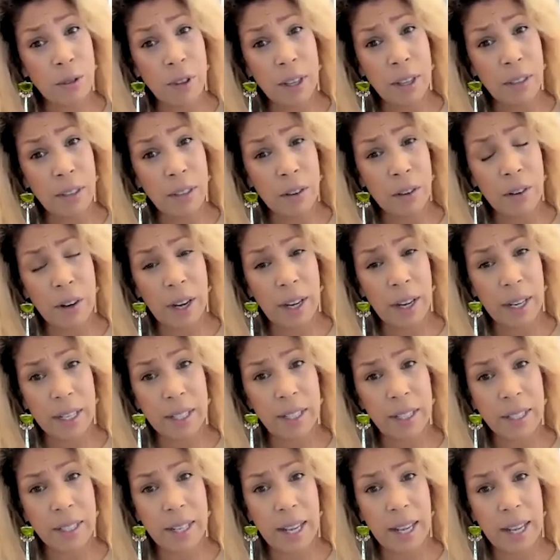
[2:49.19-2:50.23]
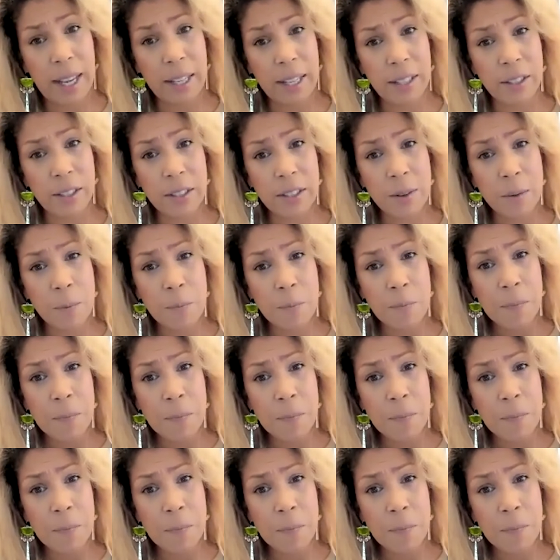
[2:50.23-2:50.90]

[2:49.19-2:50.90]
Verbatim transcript: in the United States,